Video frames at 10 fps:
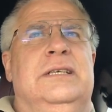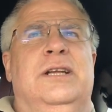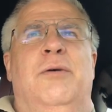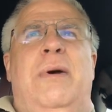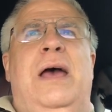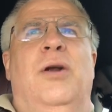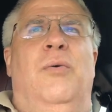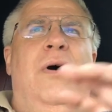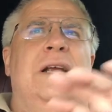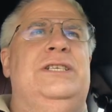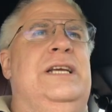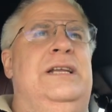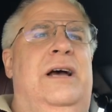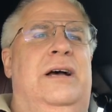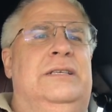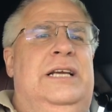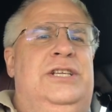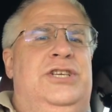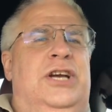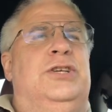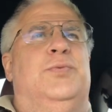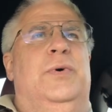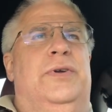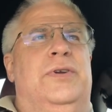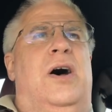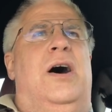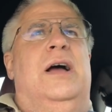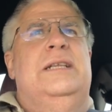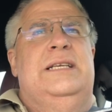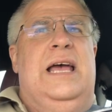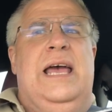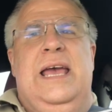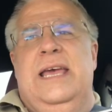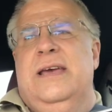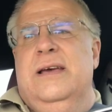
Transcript: No matter what she does, it just will not take